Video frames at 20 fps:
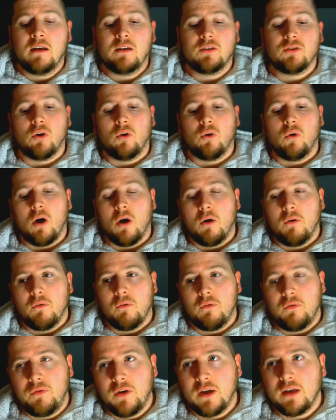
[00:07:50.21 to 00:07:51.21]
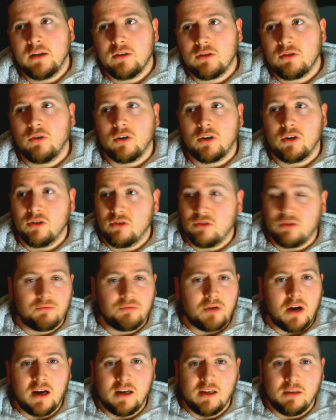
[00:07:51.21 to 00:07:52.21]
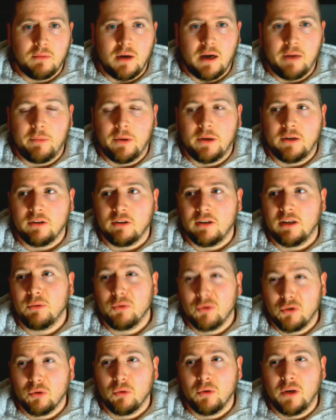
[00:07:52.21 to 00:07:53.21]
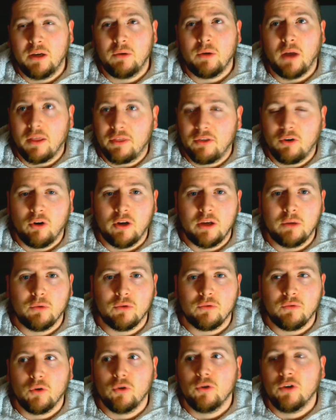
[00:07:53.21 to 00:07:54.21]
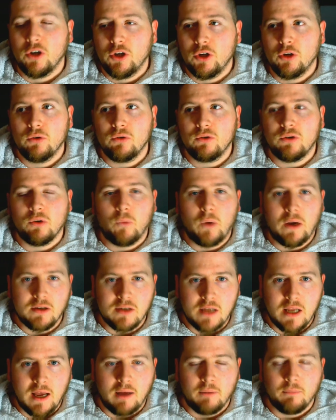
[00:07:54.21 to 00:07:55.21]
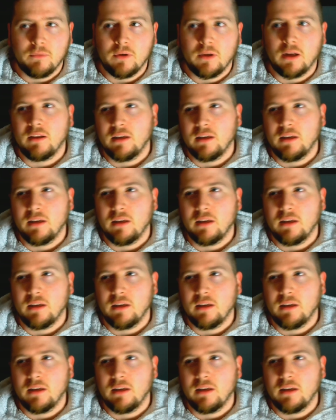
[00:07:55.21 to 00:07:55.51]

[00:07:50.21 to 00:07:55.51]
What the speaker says: So fingers crossed, because Zarate, in my opinion, I thought he was underused at West Ham.